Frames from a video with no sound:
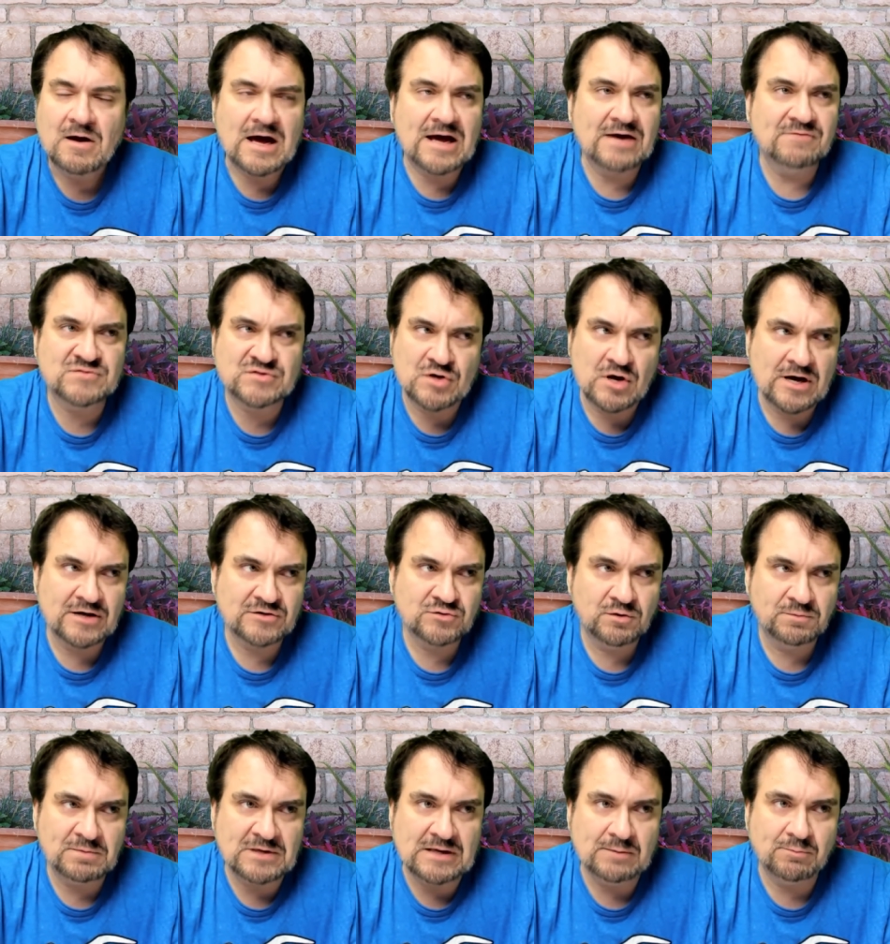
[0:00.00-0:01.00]
I've talked
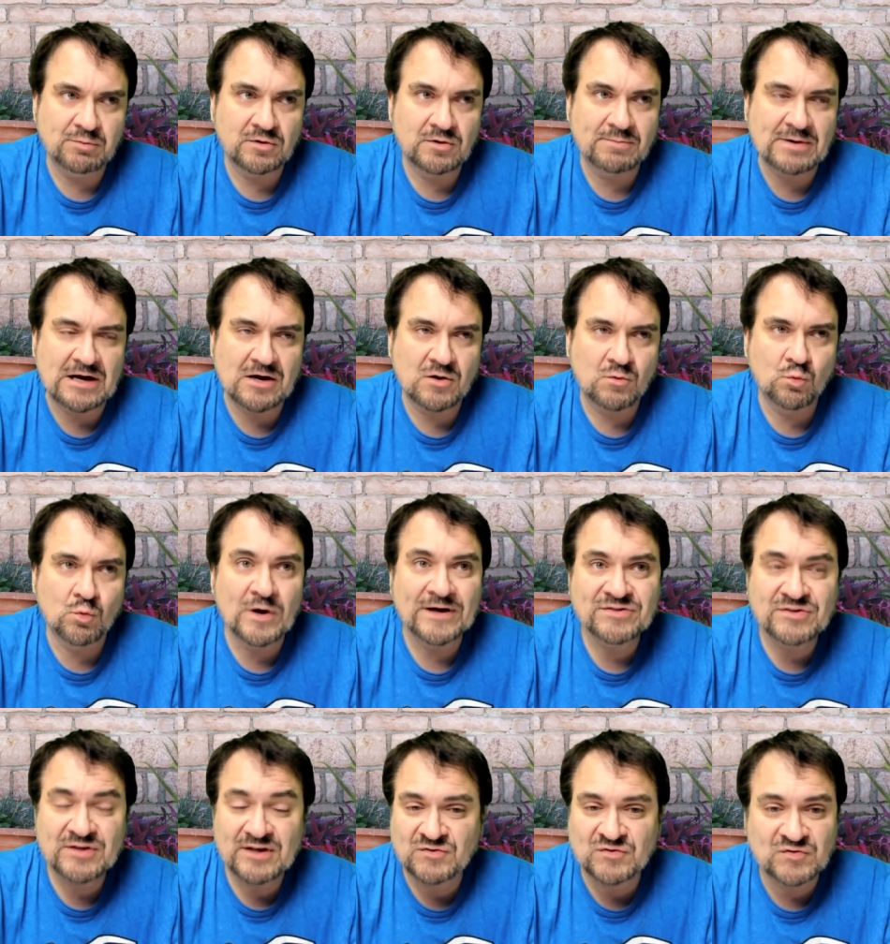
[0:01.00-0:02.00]
with people about
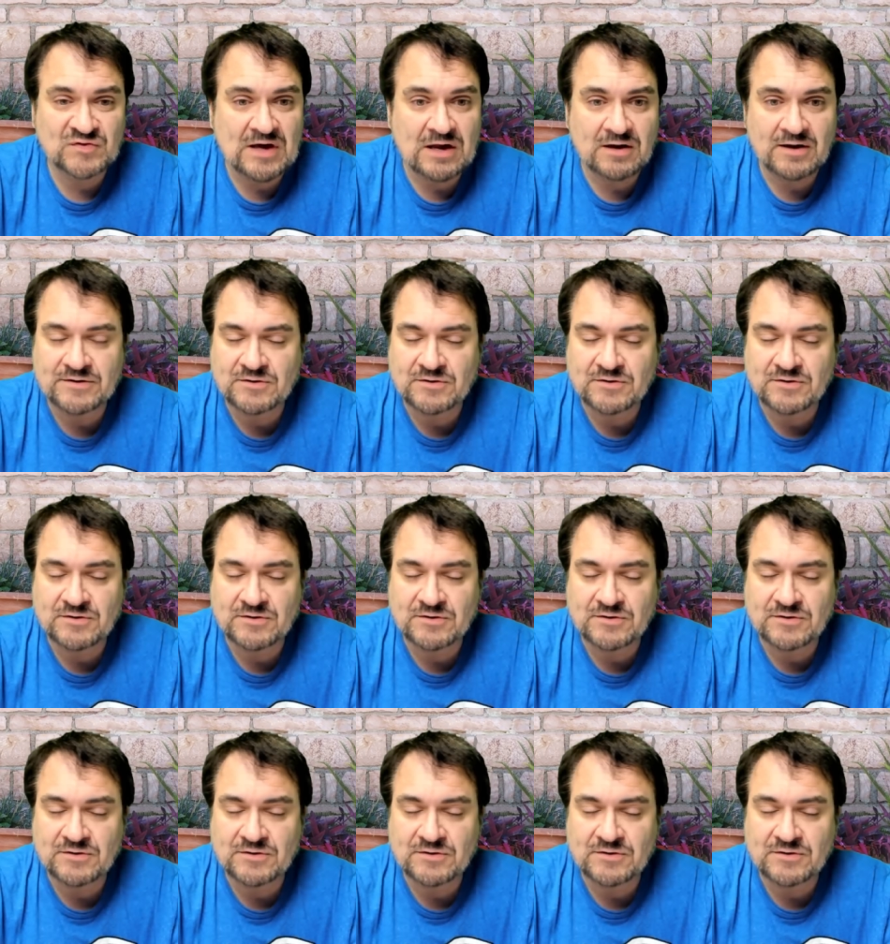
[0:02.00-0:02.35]
what they sell